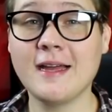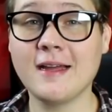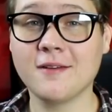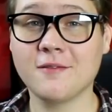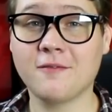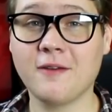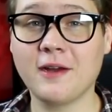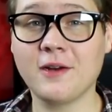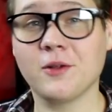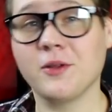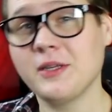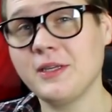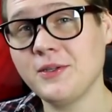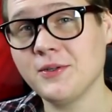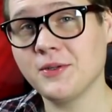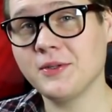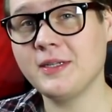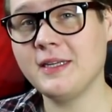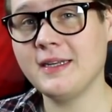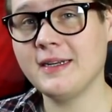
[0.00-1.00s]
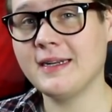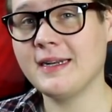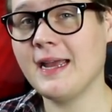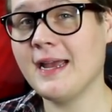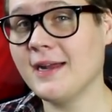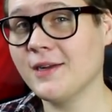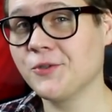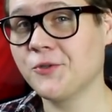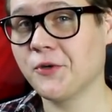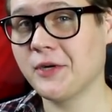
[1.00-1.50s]
And finally, you'll need an
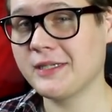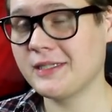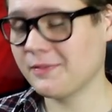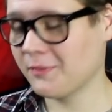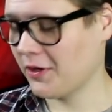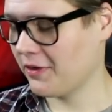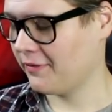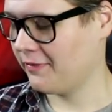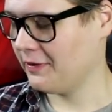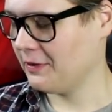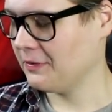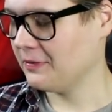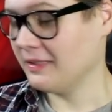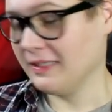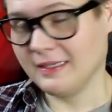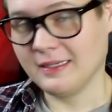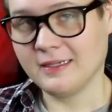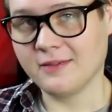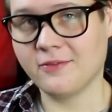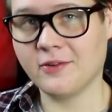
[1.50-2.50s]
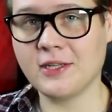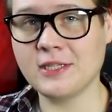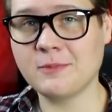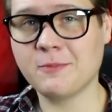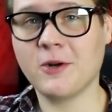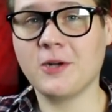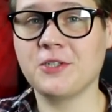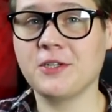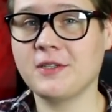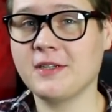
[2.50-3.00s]
Android smartphone. For this
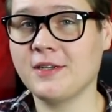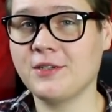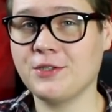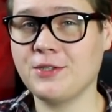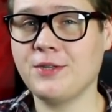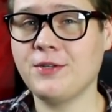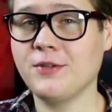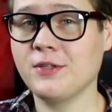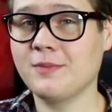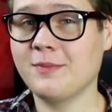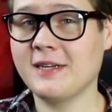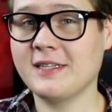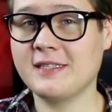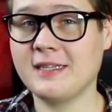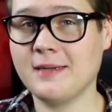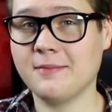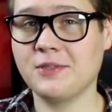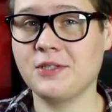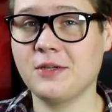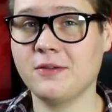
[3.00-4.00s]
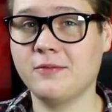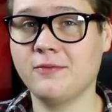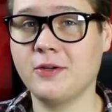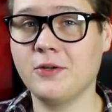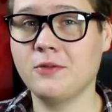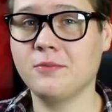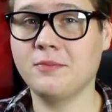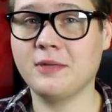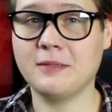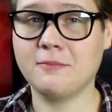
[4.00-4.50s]
project, I just used my Samsung
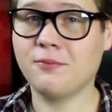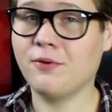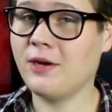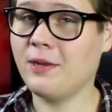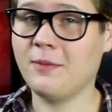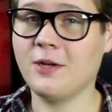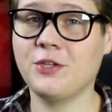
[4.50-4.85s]
phone, but pretty